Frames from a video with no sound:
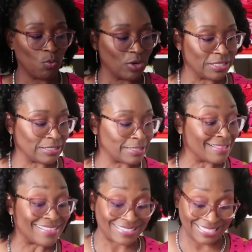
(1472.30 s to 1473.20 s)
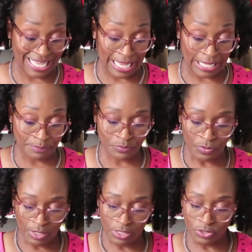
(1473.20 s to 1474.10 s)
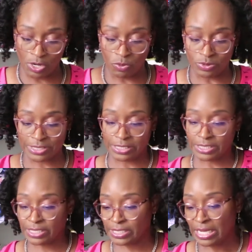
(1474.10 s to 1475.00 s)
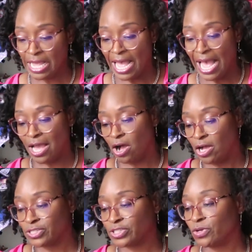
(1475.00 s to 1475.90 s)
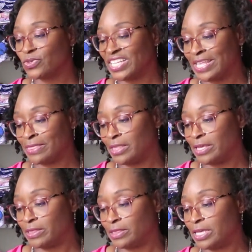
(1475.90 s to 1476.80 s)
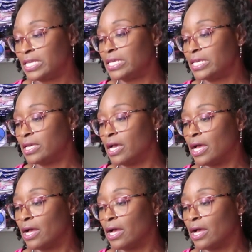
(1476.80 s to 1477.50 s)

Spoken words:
was the same. You know, it was good. I also lengthened the